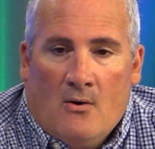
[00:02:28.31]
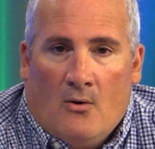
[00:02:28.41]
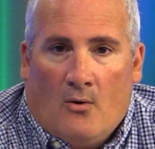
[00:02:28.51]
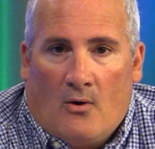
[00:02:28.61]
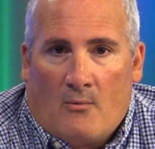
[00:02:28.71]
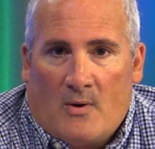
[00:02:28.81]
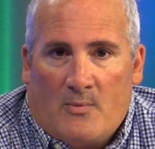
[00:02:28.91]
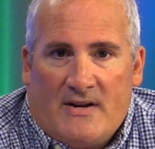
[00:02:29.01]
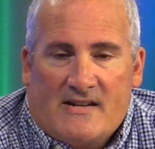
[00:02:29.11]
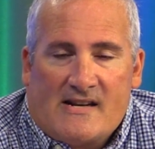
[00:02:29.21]
or what
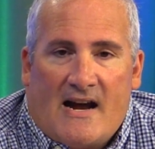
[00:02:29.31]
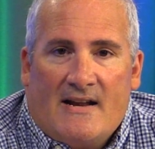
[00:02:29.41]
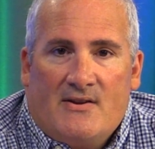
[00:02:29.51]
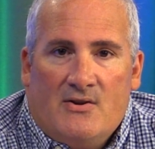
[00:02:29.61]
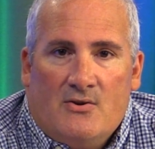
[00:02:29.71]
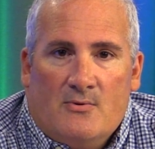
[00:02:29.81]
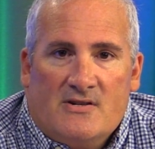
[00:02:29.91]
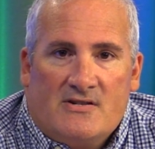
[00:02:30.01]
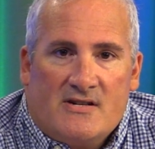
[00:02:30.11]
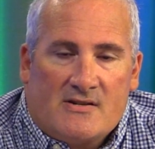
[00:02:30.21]
we decided to do was
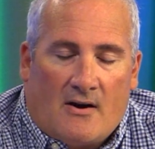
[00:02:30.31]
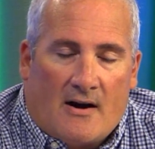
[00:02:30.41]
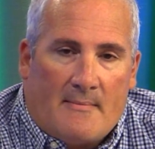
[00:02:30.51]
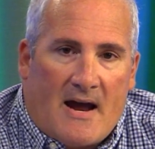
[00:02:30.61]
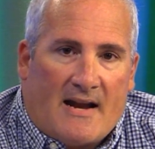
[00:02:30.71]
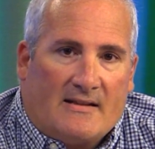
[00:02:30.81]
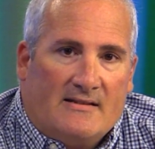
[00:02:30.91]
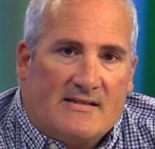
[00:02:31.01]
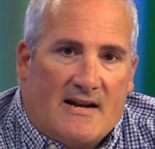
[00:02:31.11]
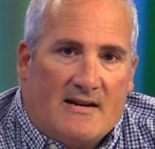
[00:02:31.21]
just automatically
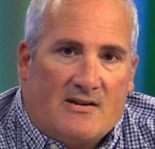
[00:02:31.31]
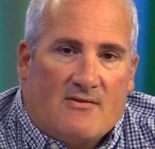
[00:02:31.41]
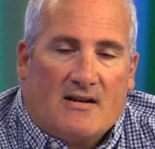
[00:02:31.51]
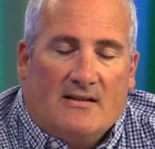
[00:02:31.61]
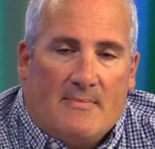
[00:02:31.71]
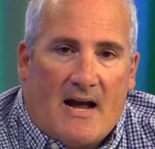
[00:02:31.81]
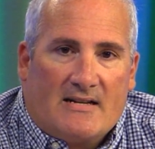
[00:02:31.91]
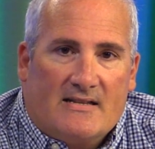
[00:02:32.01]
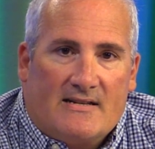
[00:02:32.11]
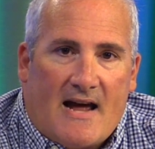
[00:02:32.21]
send it directly back
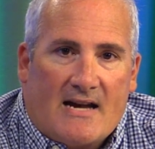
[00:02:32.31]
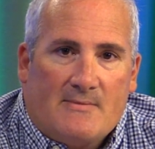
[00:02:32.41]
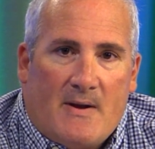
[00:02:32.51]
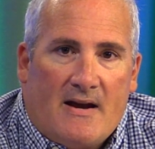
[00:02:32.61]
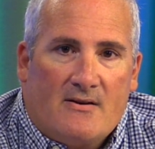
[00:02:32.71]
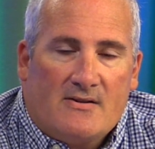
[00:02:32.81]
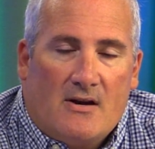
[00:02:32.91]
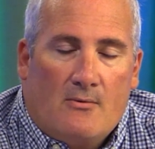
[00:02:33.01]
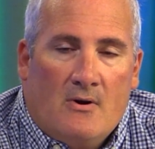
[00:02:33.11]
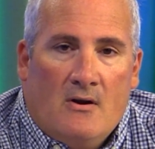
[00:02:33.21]
to the taxpayer.
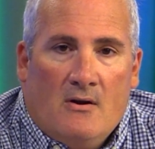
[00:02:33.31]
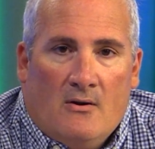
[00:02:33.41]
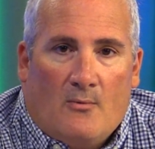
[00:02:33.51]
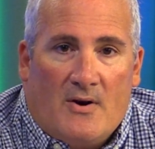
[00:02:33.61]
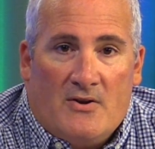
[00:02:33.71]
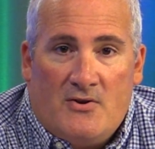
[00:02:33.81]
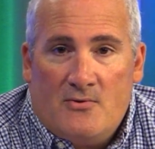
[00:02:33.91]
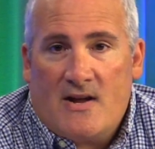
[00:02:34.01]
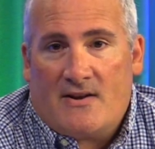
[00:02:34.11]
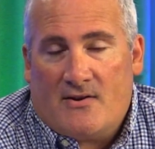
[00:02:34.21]
So when you do
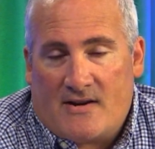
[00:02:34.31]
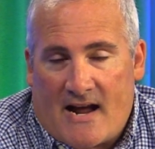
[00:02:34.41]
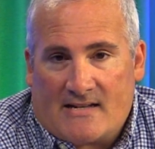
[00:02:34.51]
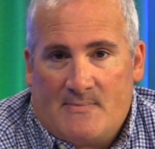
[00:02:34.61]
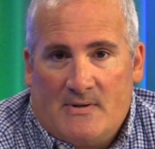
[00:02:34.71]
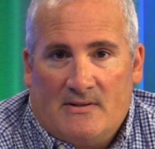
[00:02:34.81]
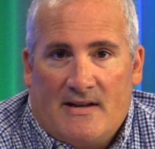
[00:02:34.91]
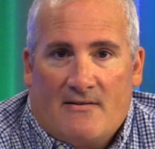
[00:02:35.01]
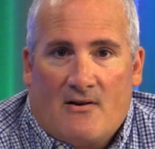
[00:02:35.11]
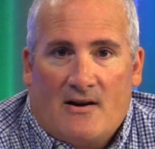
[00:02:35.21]
get your tax bill
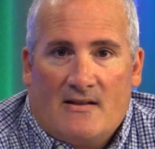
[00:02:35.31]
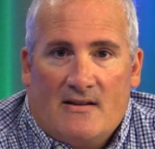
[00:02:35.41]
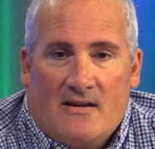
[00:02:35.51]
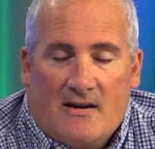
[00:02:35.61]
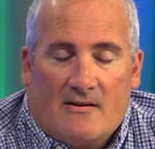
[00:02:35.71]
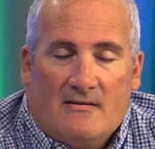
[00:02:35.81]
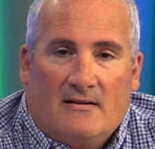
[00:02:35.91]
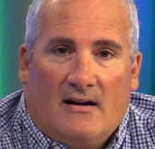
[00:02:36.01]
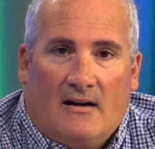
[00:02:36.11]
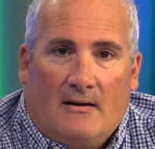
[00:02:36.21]
later on in the year,
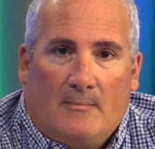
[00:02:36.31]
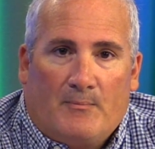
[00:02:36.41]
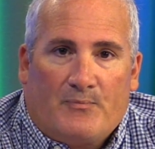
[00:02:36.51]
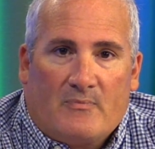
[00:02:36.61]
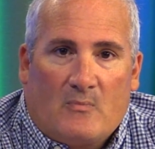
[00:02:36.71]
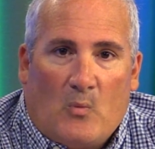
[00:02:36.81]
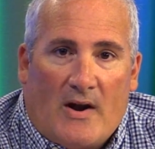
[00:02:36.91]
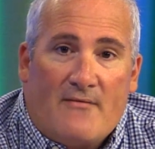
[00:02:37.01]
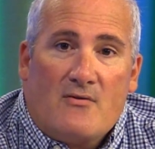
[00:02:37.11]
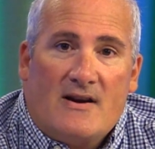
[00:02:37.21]
um,
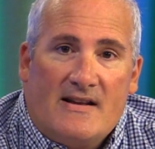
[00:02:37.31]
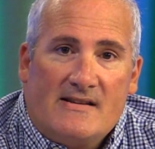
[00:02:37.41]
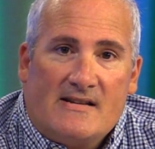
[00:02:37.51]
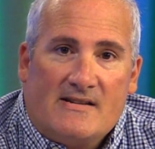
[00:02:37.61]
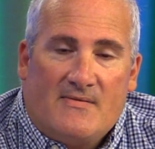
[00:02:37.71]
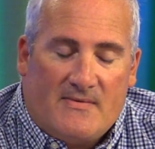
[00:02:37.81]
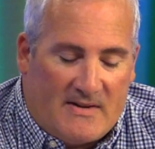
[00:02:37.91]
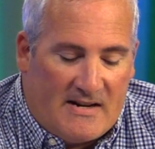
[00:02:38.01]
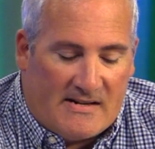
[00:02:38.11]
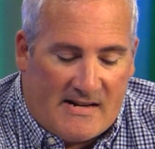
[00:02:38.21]
whatever it is, it's
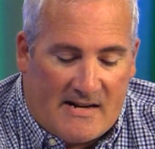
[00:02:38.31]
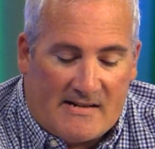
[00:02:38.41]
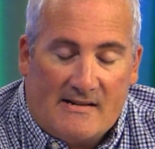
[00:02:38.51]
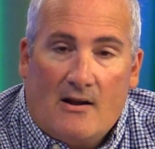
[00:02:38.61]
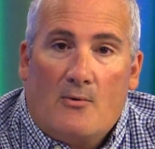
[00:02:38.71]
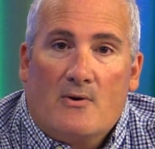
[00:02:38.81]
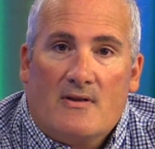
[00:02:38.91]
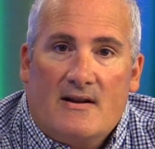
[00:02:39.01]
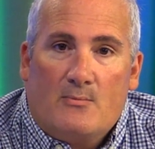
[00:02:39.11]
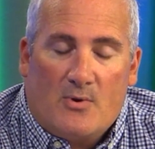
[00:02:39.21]
15 cents lower
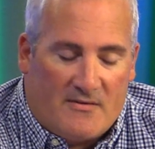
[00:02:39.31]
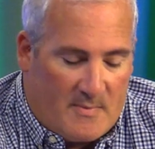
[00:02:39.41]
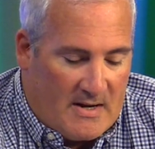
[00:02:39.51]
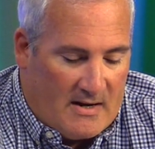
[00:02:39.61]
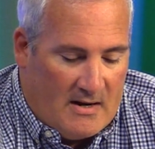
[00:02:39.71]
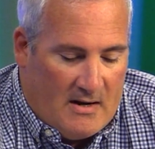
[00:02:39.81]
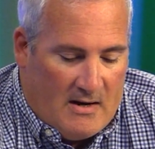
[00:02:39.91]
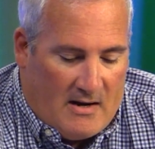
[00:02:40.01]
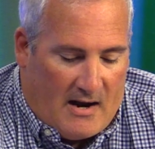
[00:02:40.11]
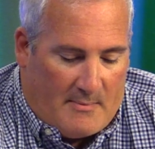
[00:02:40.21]
than it would have been
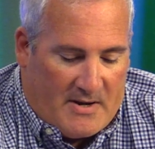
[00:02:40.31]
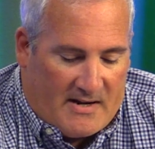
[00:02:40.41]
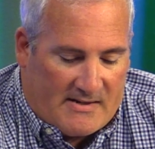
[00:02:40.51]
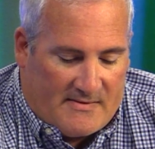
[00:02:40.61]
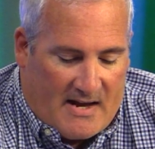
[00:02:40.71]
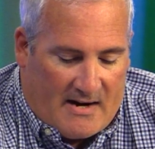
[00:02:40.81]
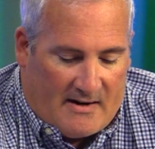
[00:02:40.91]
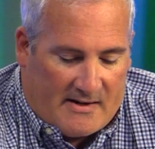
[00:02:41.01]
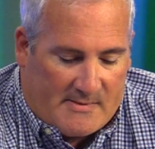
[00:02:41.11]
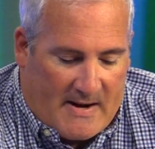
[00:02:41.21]
uh, because of that
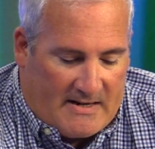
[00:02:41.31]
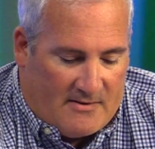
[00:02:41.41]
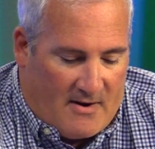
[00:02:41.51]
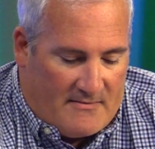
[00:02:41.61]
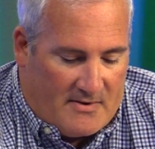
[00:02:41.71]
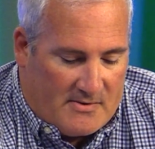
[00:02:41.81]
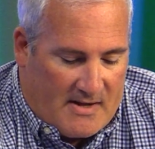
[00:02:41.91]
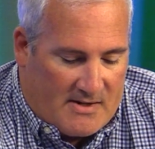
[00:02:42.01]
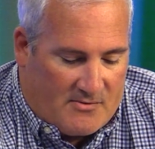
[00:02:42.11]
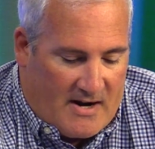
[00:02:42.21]
unexpected revenue. So
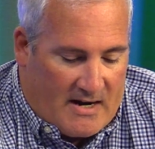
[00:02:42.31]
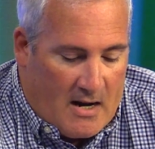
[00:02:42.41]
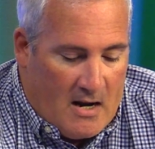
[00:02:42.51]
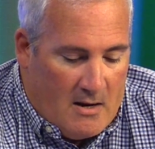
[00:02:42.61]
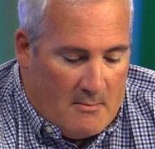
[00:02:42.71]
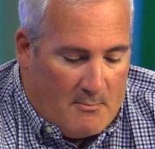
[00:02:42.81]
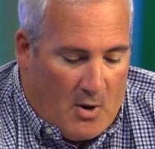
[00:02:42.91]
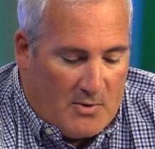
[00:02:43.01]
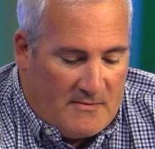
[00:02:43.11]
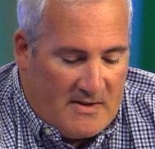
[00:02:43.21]
that's great.
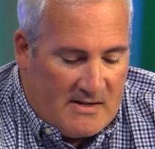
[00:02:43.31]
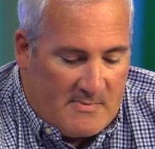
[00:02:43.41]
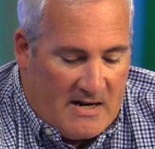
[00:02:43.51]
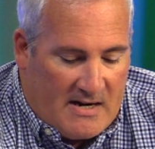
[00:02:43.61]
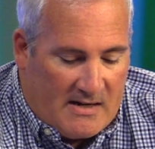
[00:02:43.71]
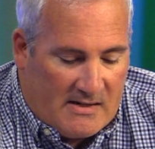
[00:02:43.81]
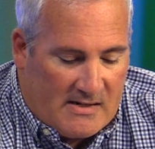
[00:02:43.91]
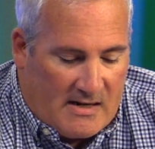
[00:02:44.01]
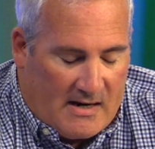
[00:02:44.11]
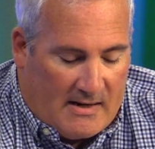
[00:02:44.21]
Both of these meetings
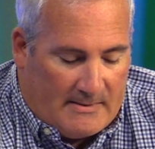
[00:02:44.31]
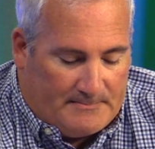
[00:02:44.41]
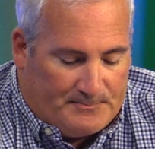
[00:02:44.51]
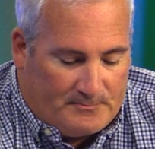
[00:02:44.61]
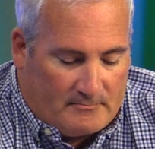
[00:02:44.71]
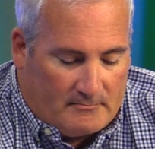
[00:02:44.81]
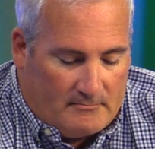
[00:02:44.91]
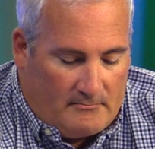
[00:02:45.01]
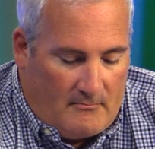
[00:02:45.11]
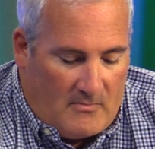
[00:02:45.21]
um,
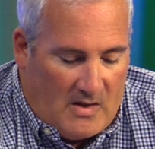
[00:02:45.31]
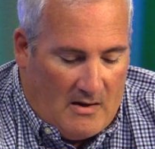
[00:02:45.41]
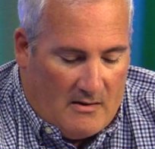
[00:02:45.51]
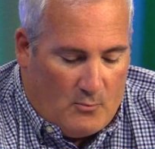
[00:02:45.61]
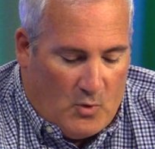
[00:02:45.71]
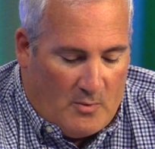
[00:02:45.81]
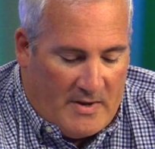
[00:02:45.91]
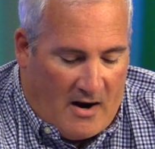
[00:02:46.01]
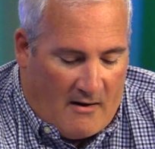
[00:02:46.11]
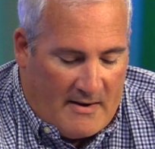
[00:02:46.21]
will be
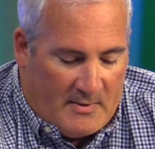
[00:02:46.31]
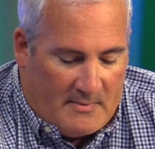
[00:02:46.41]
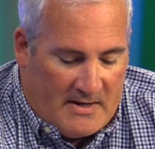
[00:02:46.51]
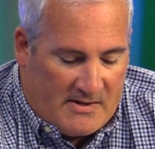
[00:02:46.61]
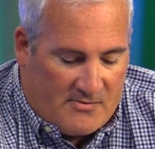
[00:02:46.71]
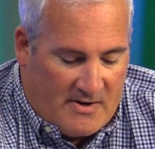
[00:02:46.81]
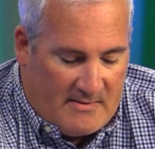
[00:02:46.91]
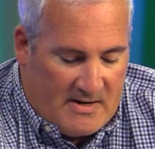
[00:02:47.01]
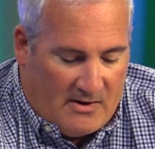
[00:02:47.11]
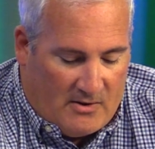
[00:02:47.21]
are able to be
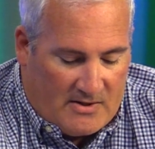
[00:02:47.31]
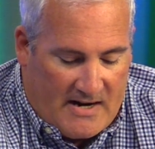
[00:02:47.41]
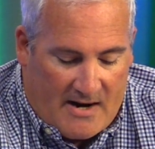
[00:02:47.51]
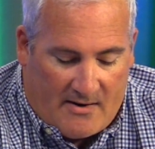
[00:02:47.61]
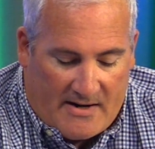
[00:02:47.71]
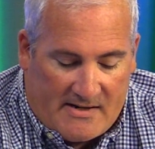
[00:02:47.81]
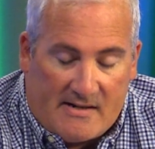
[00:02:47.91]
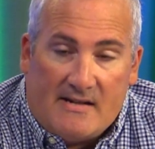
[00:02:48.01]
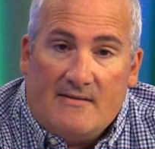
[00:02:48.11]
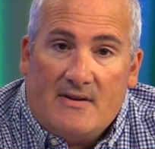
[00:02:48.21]
streamed and looked at on
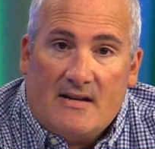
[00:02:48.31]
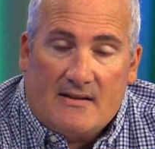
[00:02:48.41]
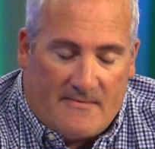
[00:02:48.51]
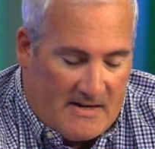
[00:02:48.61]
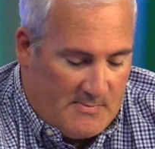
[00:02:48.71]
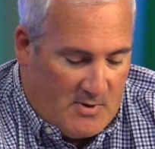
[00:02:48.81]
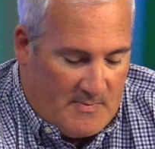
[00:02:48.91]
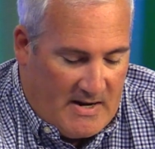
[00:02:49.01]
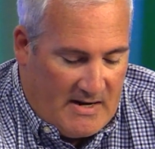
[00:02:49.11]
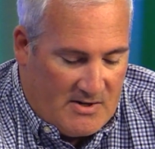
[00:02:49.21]
HCTV and the Facebook
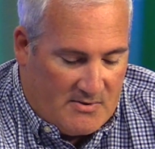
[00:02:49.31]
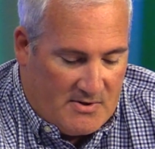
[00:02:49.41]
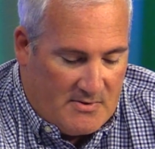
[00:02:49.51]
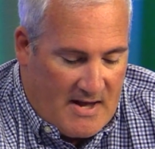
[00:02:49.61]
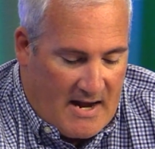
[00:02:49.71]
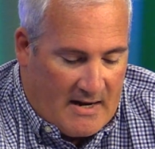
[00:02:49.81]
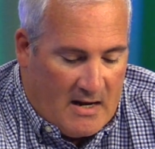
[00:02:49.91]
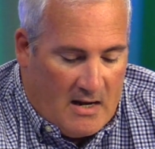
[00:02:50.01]
page. So do that.